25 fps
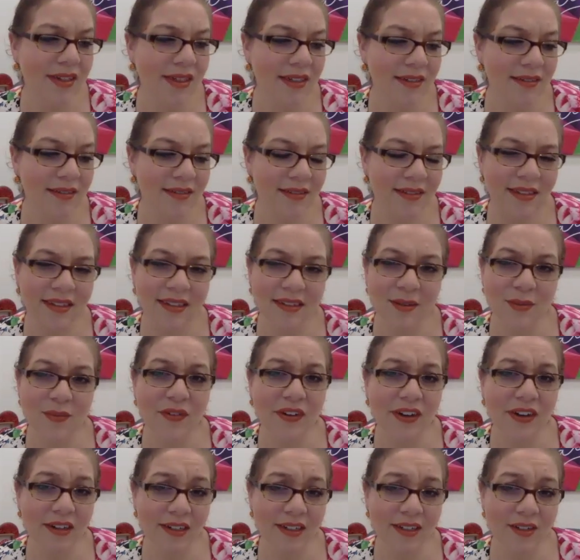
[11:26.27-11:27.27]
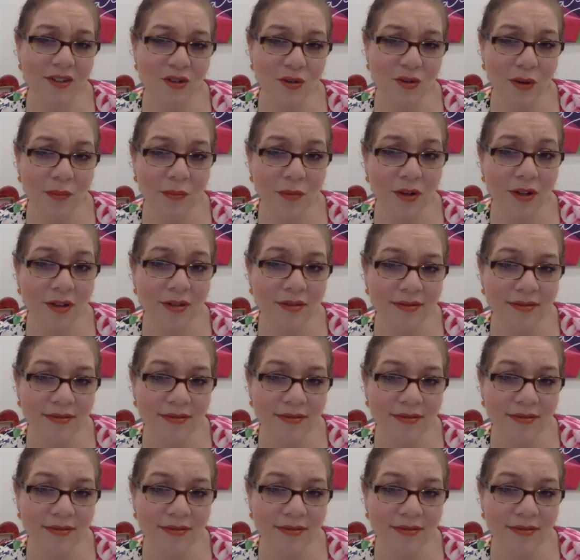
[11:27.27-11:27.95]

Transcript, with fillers: Yeah. It's very enjoyable.